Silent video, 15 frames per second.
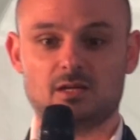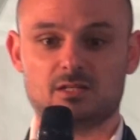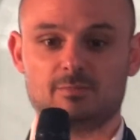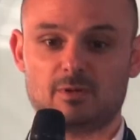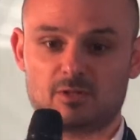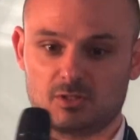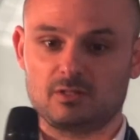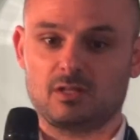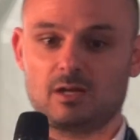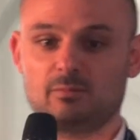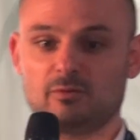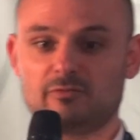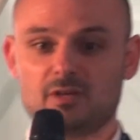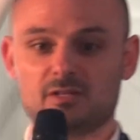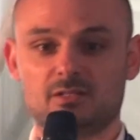a special type
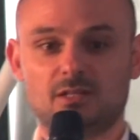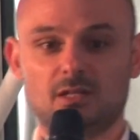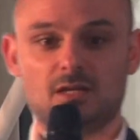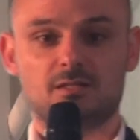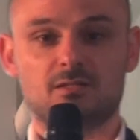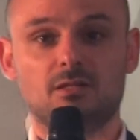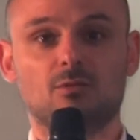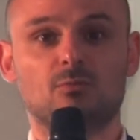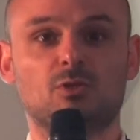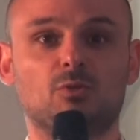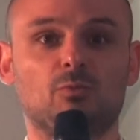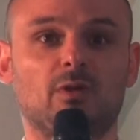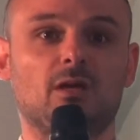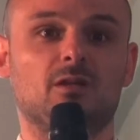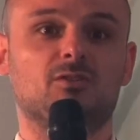of gas analyzer, which
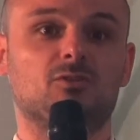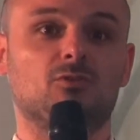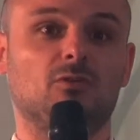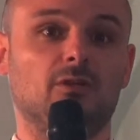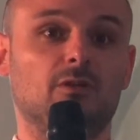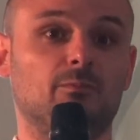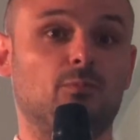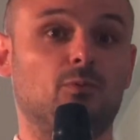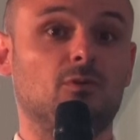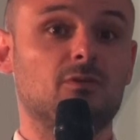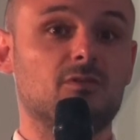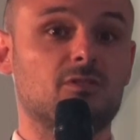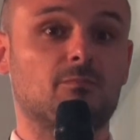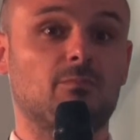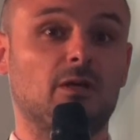we can install in
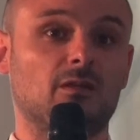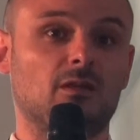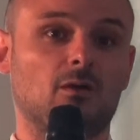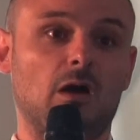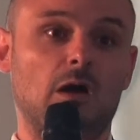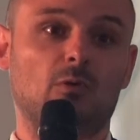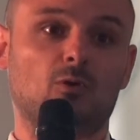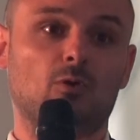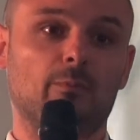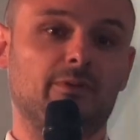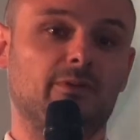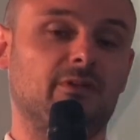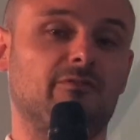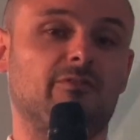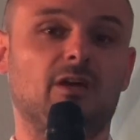ports, but our
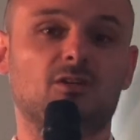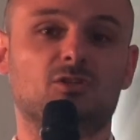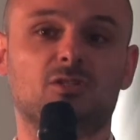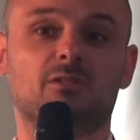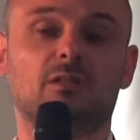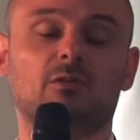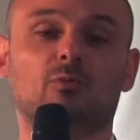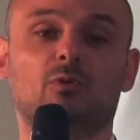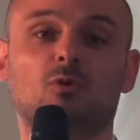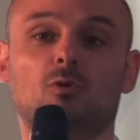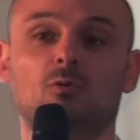competitive edge is that we